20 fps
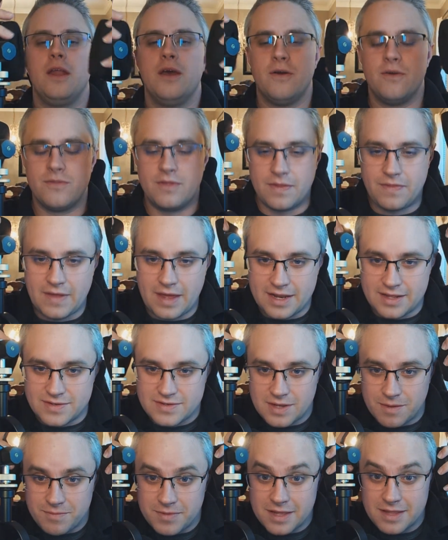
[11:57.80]
know that is
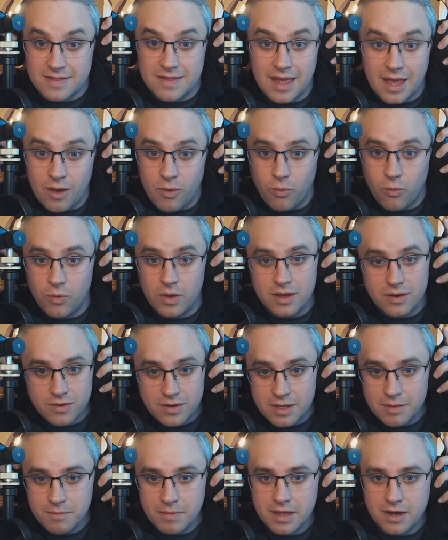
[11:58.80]
something that will
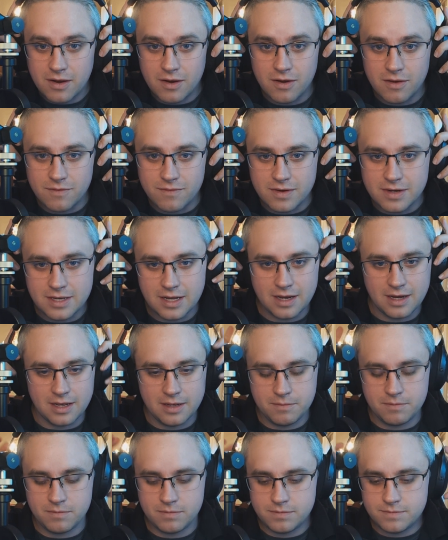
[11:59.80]
get better over
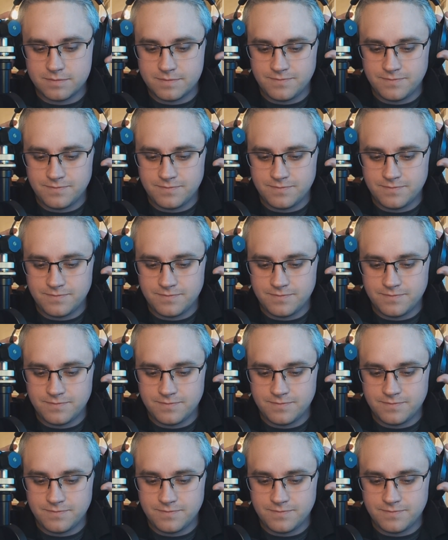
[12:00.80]
time.